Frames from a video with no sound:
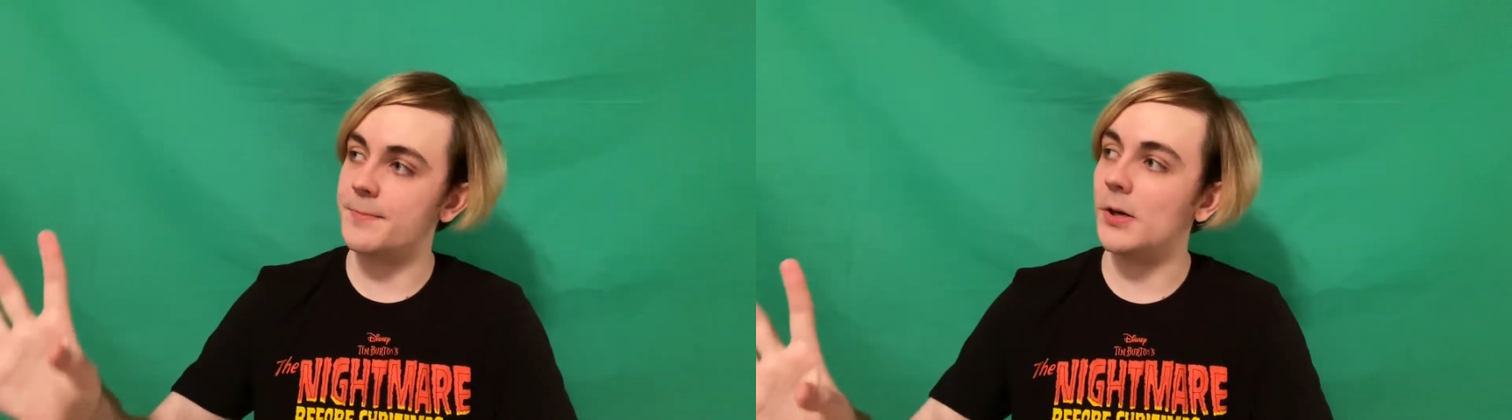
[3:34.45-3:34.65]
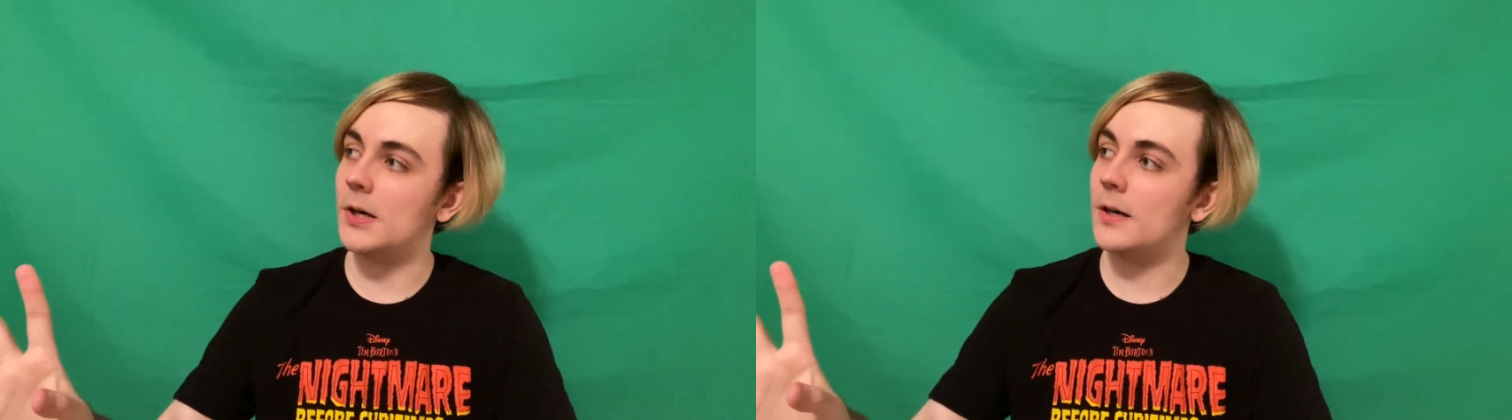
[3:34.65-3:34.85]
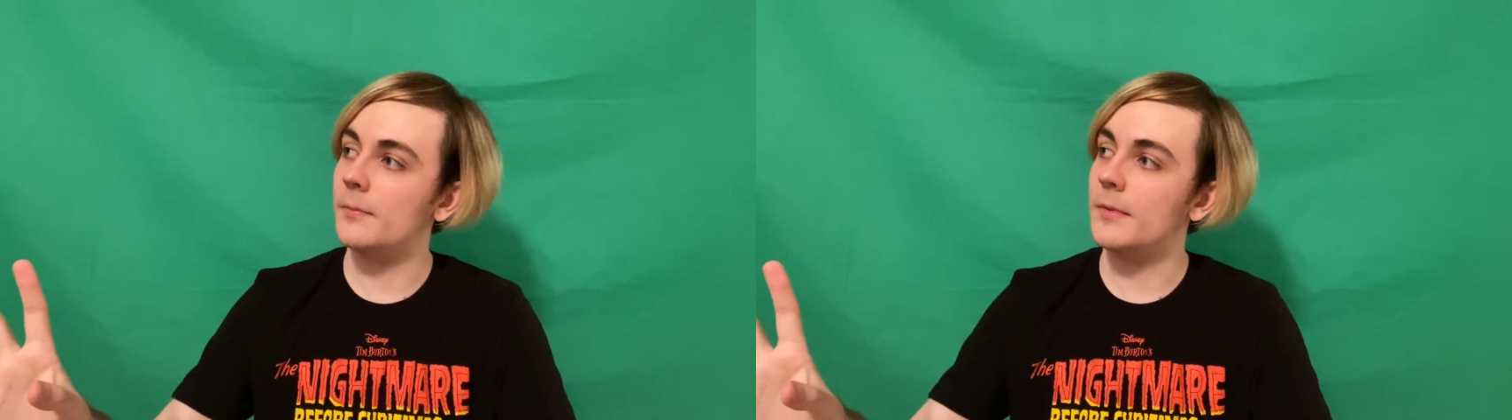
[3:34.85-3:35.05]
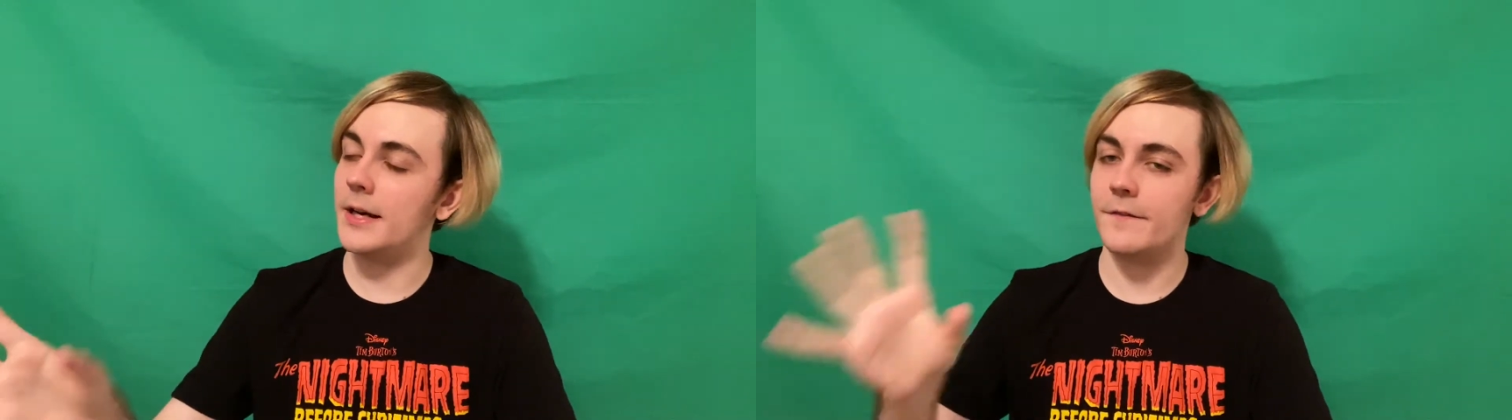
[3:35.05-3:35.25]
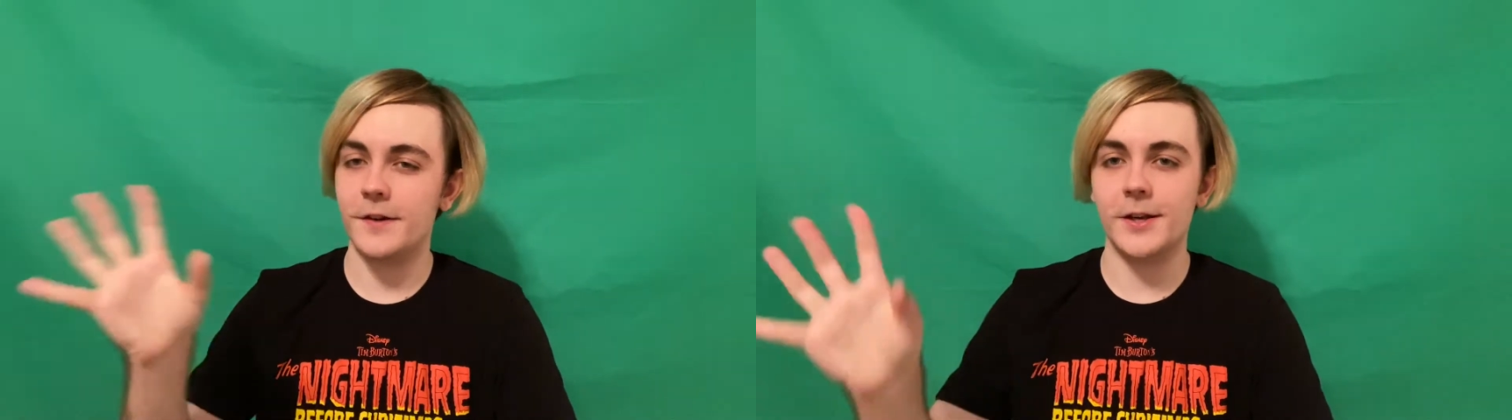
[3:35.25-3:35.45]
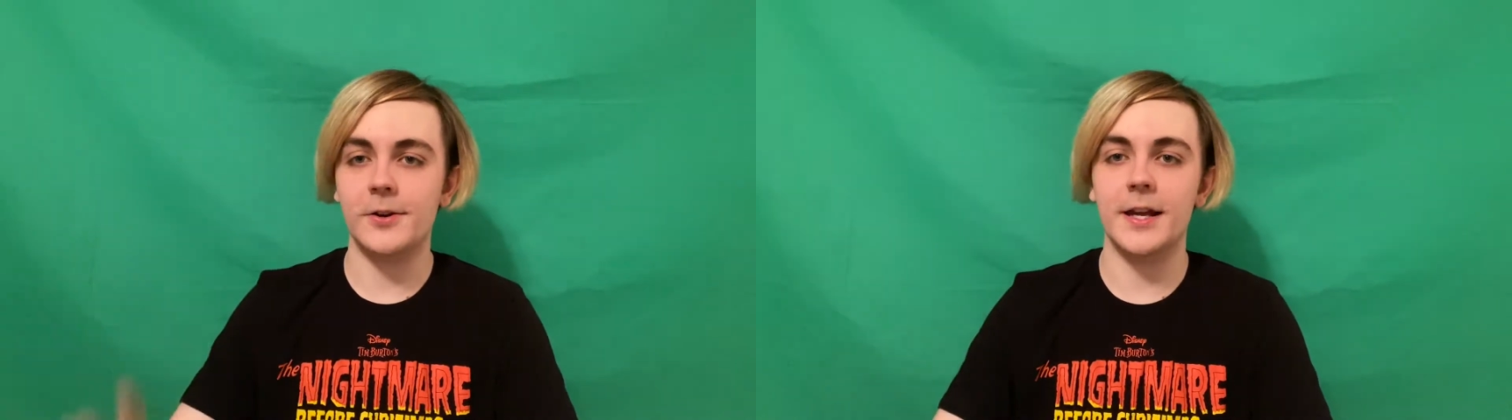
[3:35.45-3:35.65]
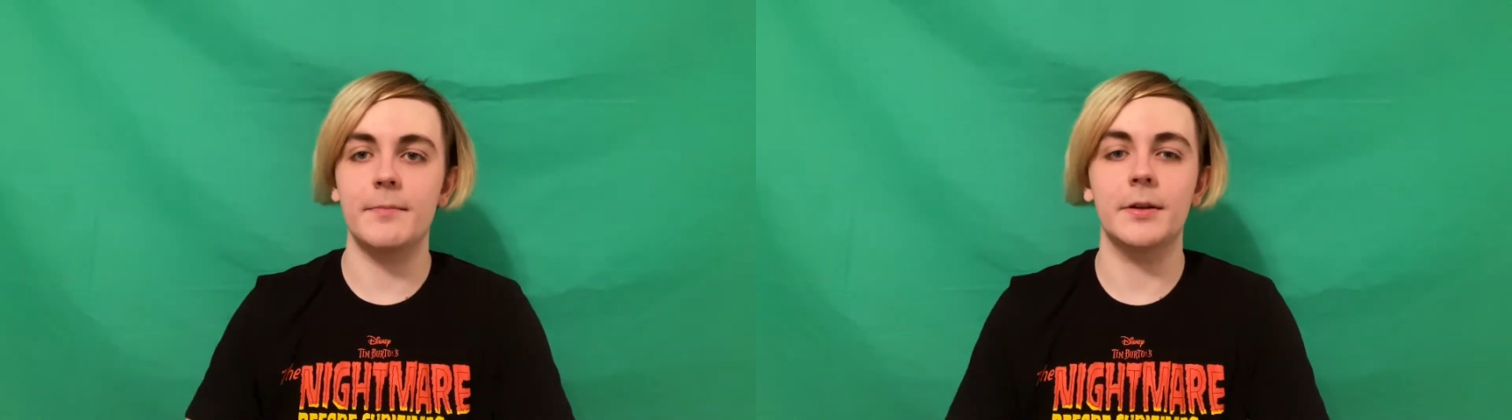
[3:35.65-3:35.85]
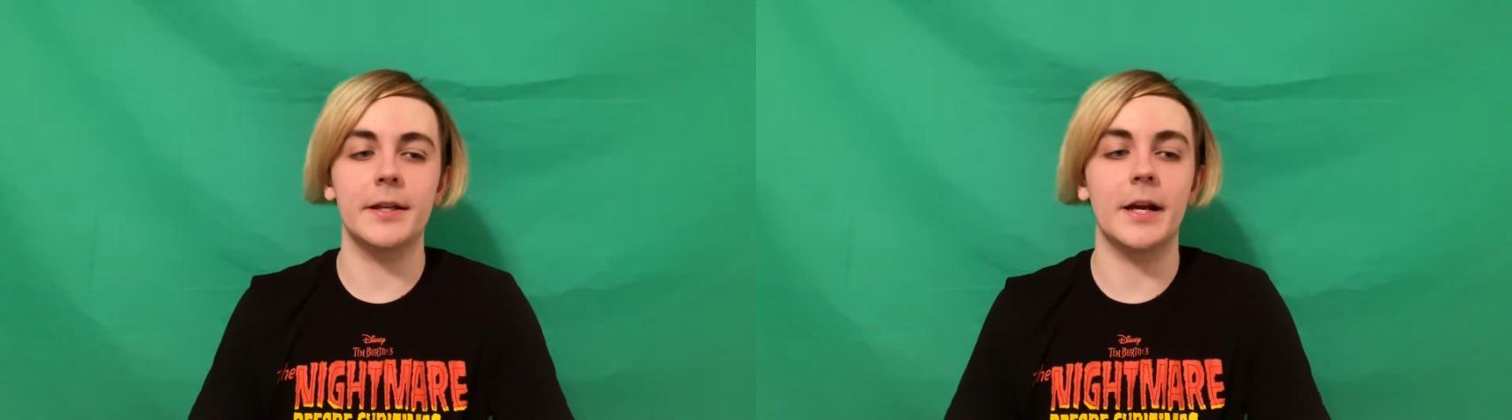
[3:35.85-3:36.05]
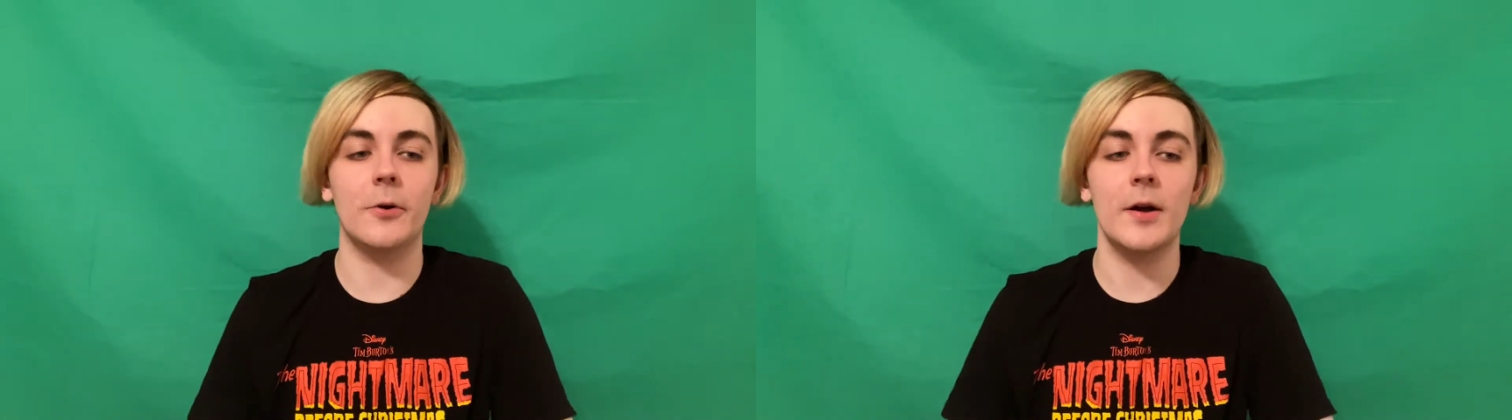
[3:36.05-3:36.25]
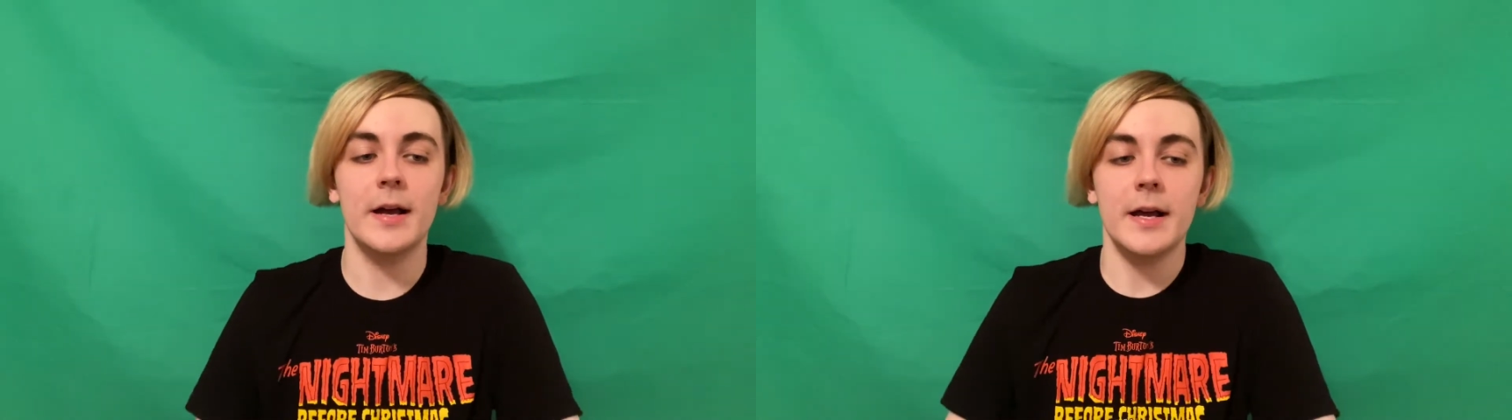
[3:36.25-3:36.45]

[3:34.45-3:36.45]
mom I forget her name but you know